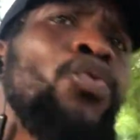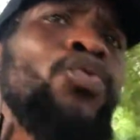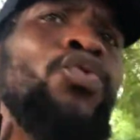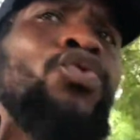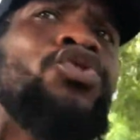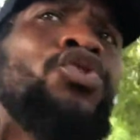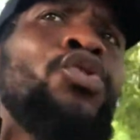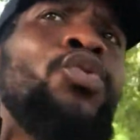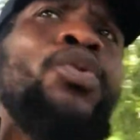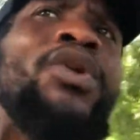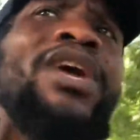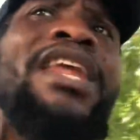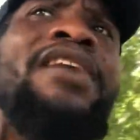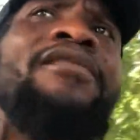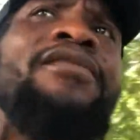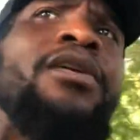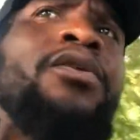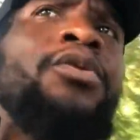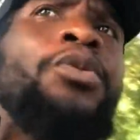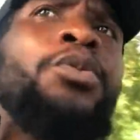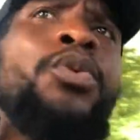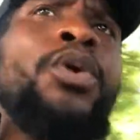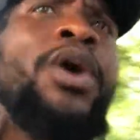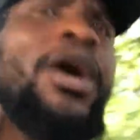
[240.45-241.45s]
so whenever
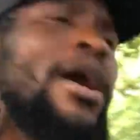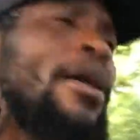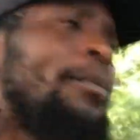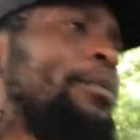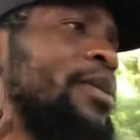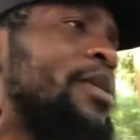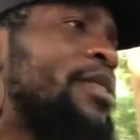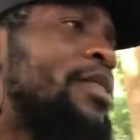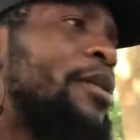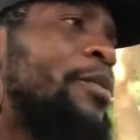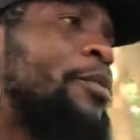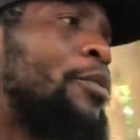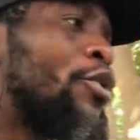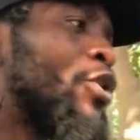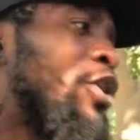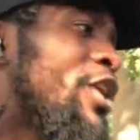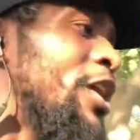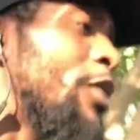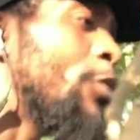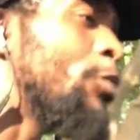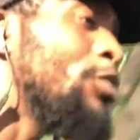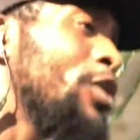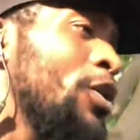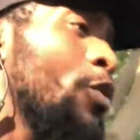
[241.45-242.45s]
we wake up in the
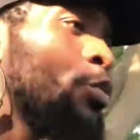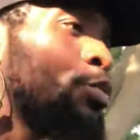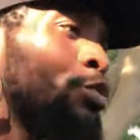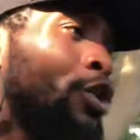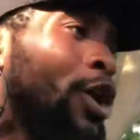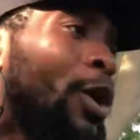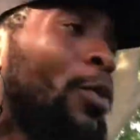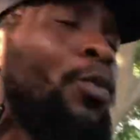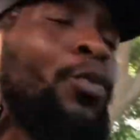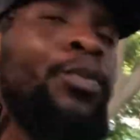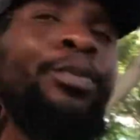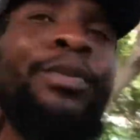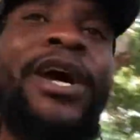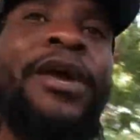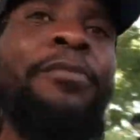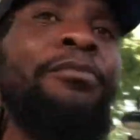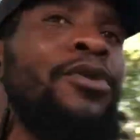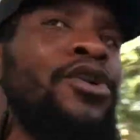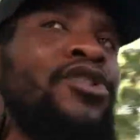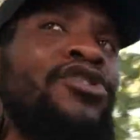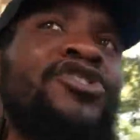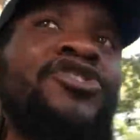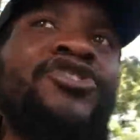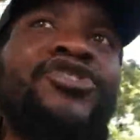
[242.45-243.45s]
morning, my
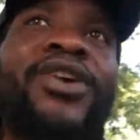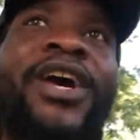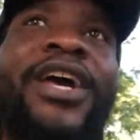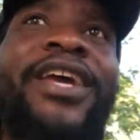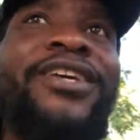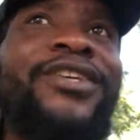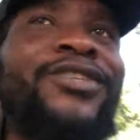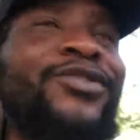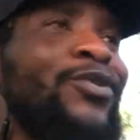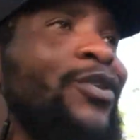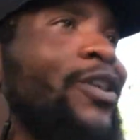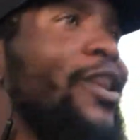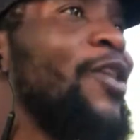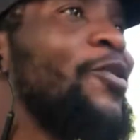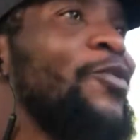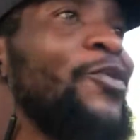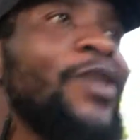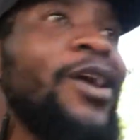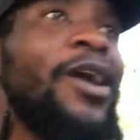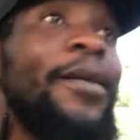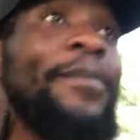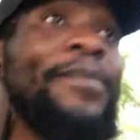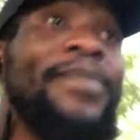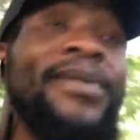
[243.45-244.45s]
mantra is, when I
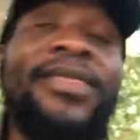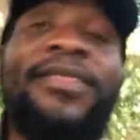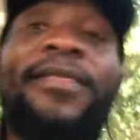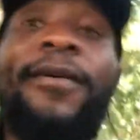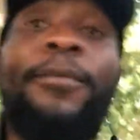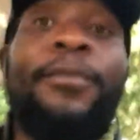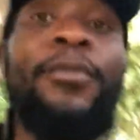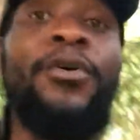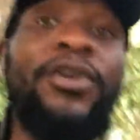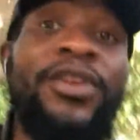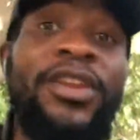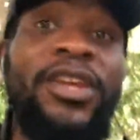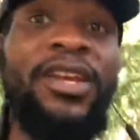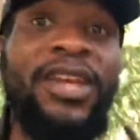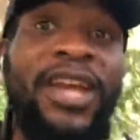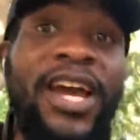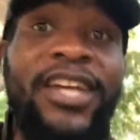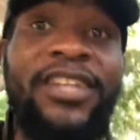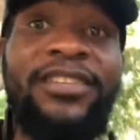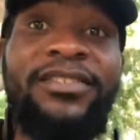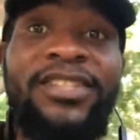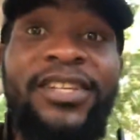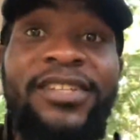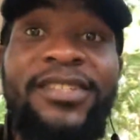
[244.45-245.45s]
wake up in the morning,
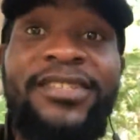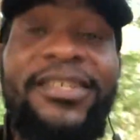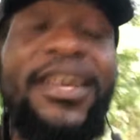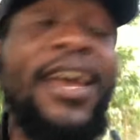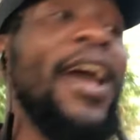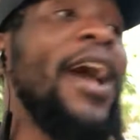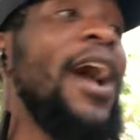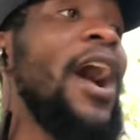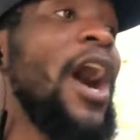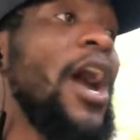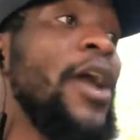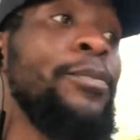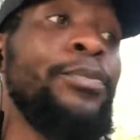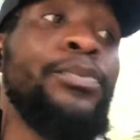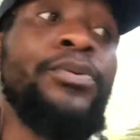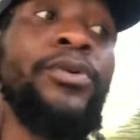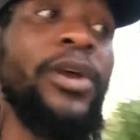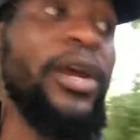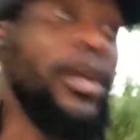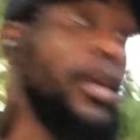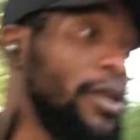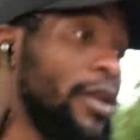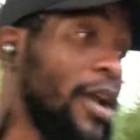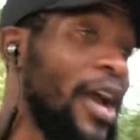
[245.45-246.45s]
I
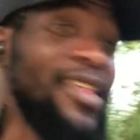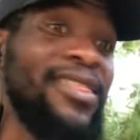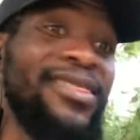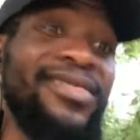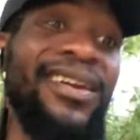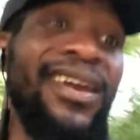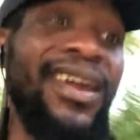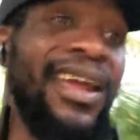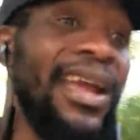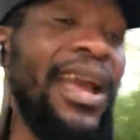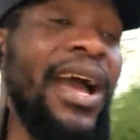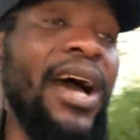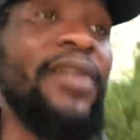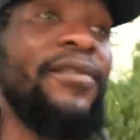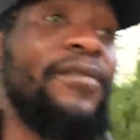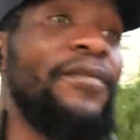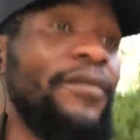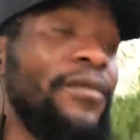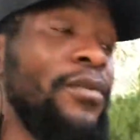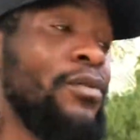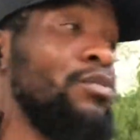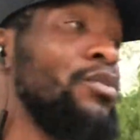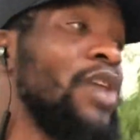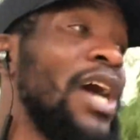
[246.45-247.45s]
pray. I thank God
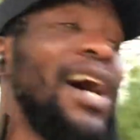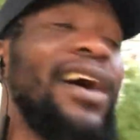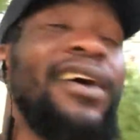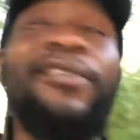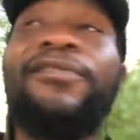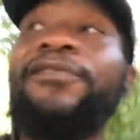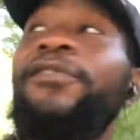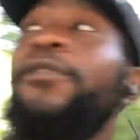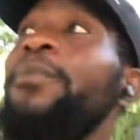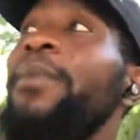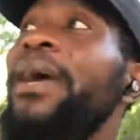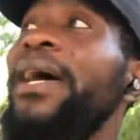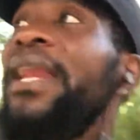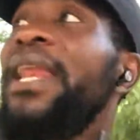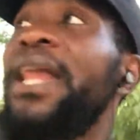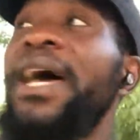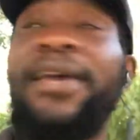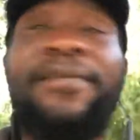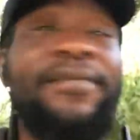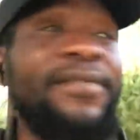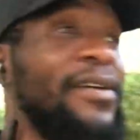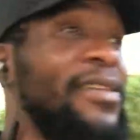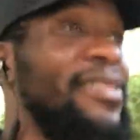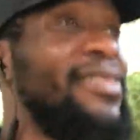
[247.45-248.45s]
for my
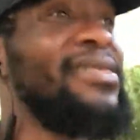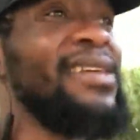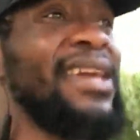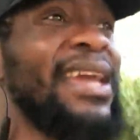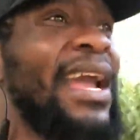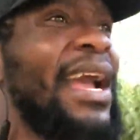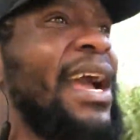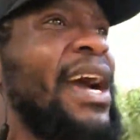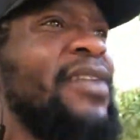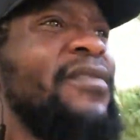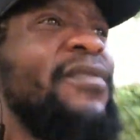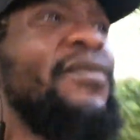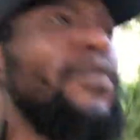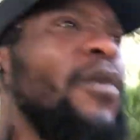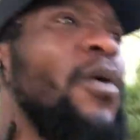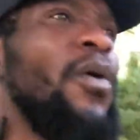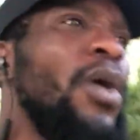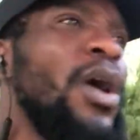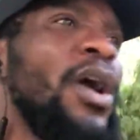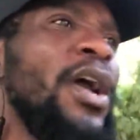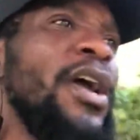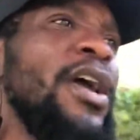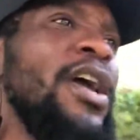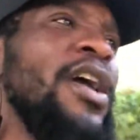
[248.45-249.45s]
life. I thank God
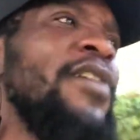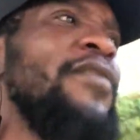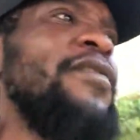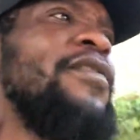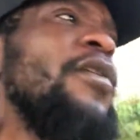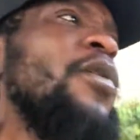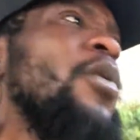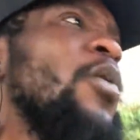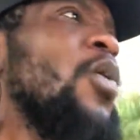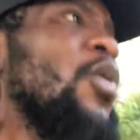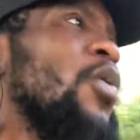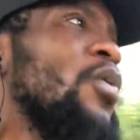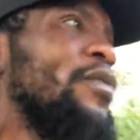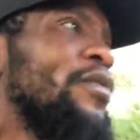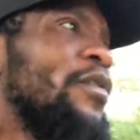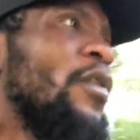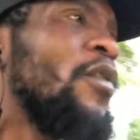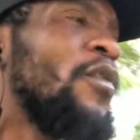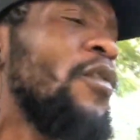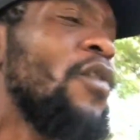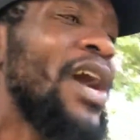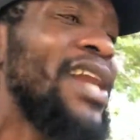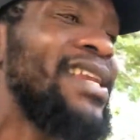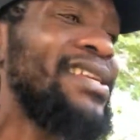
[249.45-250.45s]
for
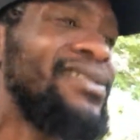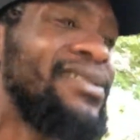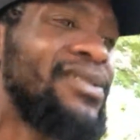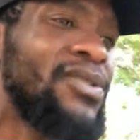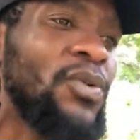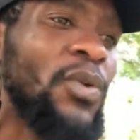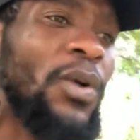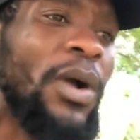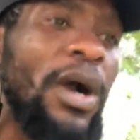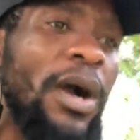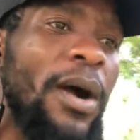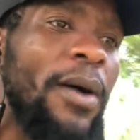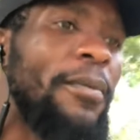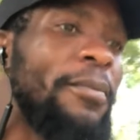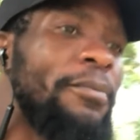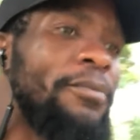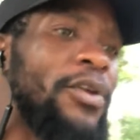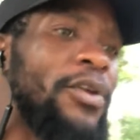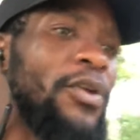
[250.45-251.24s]
what is to come.